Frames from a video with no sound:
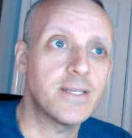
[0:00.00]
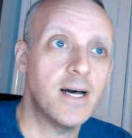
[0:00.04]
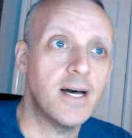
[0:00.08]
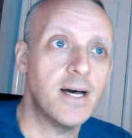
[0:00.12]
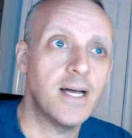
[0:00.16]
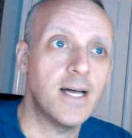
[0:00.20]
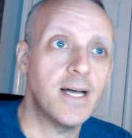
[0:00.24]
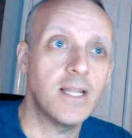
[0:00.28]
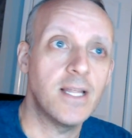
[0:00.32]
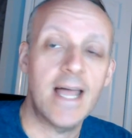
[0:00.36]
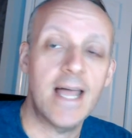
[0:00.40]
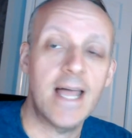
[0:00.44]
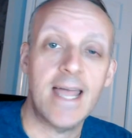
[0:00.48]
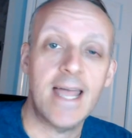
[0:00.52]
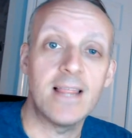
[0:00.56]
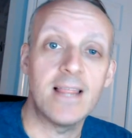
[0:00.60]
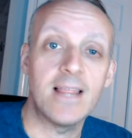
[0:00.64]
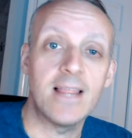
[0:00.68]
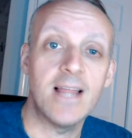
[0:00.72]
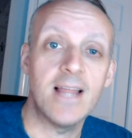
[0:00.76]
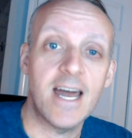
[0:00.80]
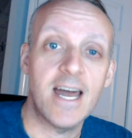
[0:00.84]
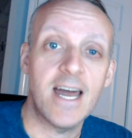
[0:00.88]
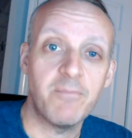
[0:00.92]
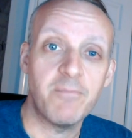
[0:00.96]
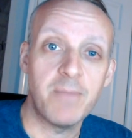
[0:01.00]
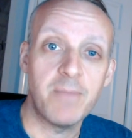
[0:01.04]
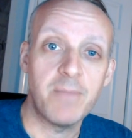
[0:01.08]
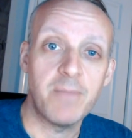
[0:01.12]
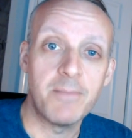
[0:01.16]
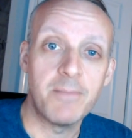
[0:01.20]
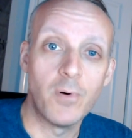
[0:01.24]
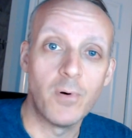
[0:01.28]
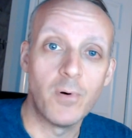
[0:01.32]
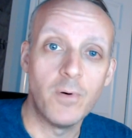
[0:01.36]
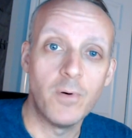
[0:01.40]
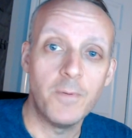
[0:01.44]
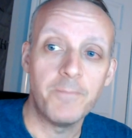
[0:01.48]
Uh, like a lot of
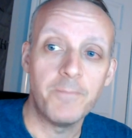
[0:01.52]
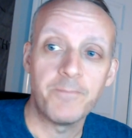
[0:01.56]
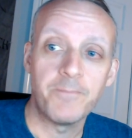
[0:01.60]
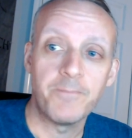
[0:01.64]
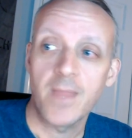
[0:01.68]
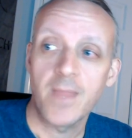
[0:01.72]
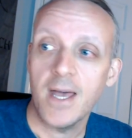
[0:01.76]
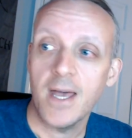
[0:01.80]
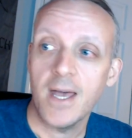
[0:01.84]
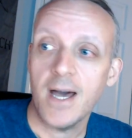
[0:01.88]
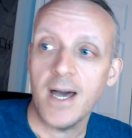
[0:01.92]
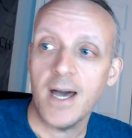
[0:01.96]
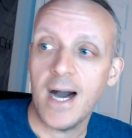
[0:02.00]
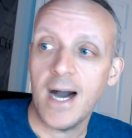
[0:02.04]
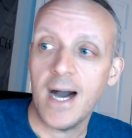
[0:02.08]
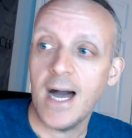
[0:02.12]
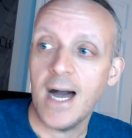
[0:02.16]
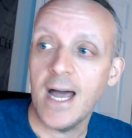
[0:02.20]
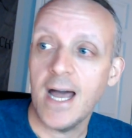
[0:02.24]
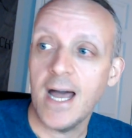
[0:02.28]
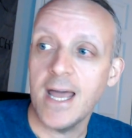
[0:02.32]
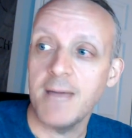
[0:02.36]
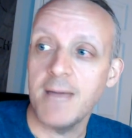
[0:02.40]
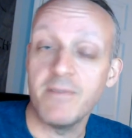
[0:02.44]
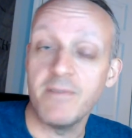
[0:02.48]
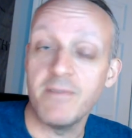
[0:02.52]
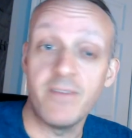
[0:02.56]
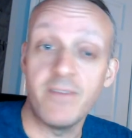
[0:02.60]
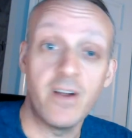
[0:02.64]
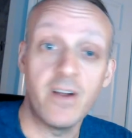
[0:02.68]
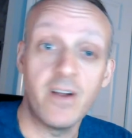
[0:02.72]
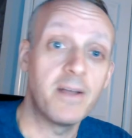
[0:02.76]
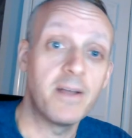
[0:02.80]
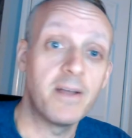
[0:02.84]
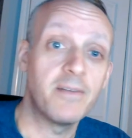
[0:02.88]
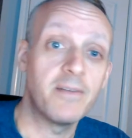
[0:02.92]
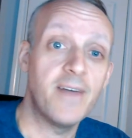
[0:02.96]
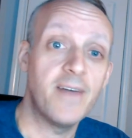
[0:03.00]
people, I am a very
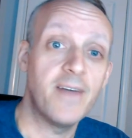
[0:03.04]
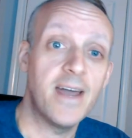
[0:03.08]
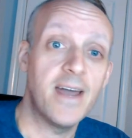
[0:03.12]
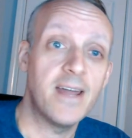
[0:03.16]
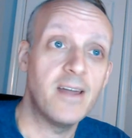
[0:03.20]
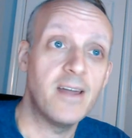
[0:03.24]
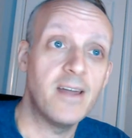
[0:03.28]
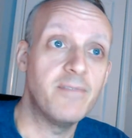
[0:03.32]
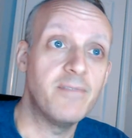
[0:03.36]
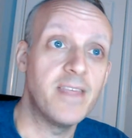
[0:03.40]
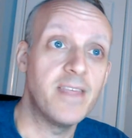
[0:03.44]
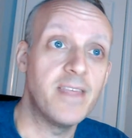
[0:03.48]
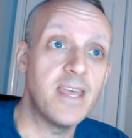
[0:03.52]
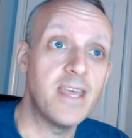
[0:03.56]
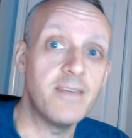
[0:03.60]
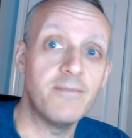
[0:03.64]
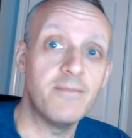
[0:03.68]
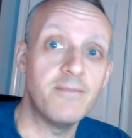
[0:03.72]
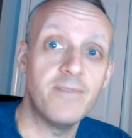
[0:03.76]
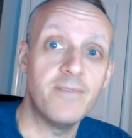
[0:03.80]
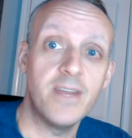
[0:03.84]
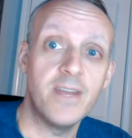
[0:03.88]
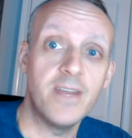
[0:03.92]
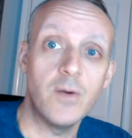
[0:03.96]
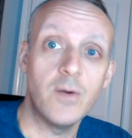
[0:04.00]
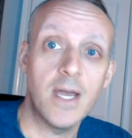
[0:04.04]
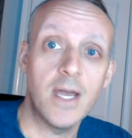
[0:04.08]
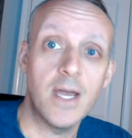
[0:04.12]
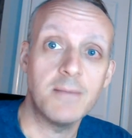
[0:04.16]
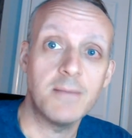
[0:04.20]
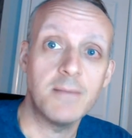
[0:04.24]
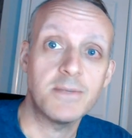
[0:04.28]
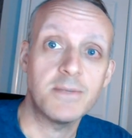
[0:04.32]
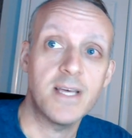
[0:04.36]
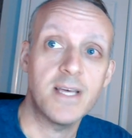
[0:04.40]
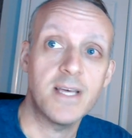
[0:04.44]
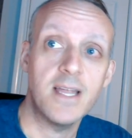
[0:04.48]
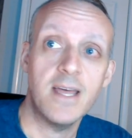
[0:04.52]
big fan of the video
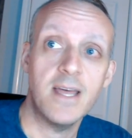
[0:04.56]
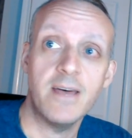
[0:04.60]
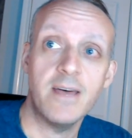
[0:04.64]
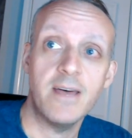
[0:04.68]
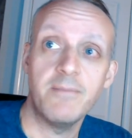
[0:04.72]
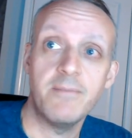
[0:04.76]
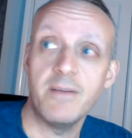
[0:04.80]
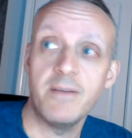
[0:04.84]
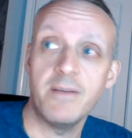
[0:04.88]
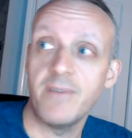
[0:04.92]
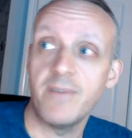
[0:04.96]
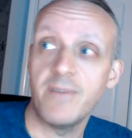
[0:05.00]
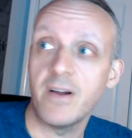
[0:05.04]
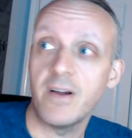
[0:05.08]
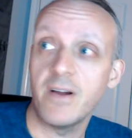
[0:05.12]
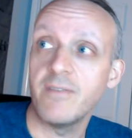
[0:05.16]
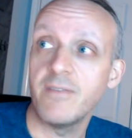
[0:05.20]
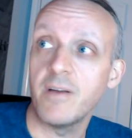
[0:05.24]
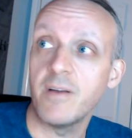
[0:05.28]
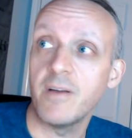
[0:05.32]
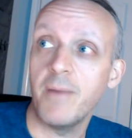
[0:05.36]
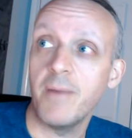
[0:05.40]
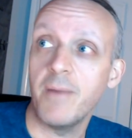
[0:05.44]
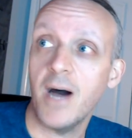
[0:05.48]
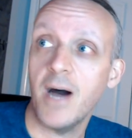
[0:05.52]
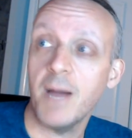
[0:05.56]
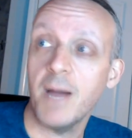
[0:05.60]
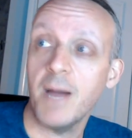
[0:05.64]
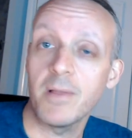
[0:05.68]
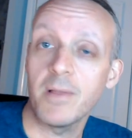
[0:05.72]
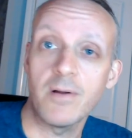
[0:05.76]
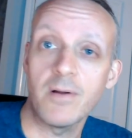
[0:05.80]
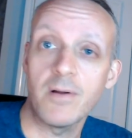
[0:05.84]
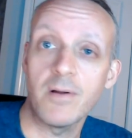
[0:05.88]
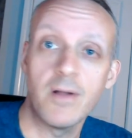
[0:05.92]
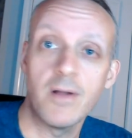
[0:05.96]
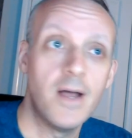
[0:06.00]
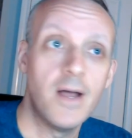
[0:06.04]
games that have been very, very
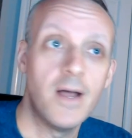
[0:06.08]
popular.